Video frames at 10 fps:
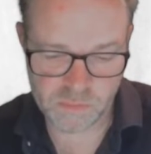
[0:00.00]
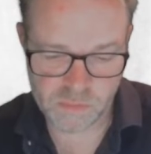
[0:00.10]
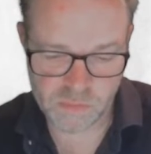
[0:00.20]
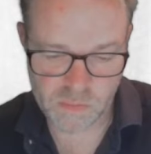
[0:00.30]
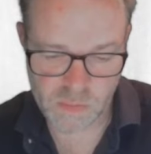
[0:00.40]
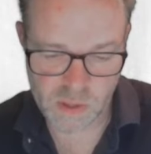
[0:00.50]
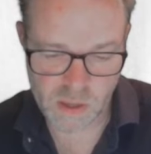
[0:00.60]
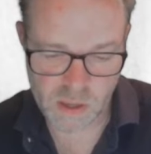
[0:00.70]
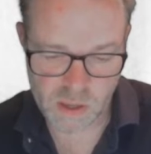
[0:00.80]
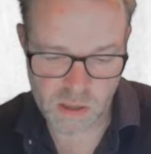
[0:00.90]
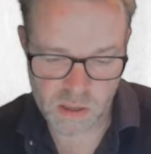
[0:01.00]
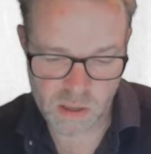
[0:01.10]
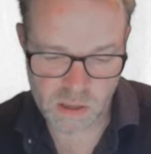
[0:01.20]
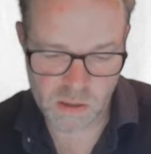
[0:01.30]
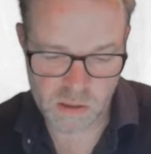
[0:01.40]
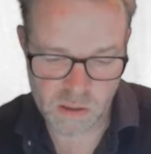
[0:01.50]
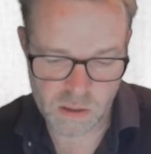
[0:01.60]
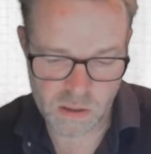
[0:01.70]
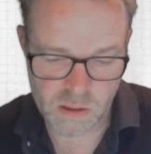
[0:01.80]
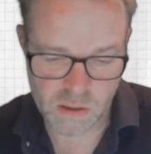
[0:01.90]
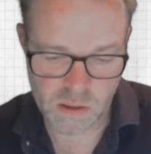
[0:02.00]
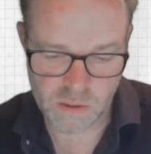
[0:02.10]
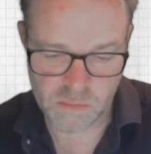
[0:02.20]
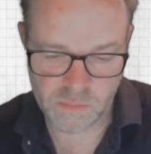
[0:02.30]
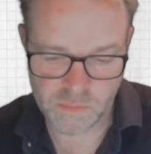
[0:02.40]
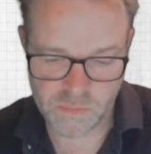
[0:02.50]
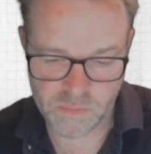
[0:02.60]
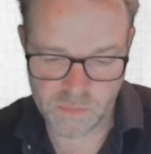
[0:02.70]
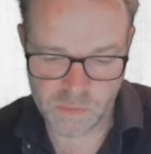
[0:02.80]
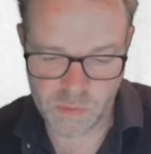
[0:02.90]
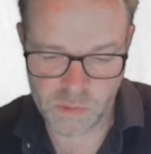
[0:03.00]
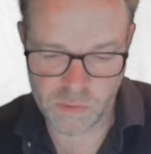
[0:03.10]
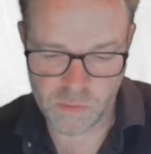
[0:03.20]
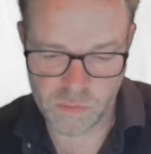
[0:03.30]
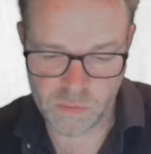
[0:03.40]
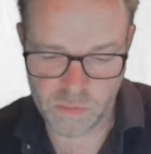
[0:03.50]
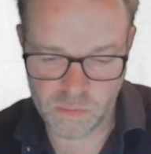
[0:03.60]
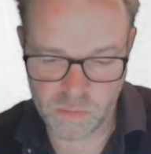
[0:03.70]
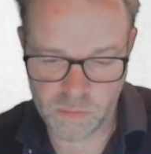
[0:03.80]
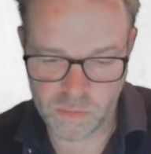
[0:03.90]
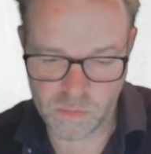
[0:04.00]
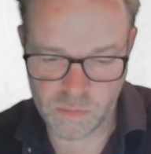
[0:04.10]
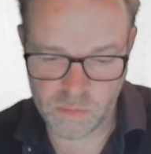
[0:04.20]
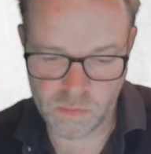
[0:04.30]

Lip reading: [no speech]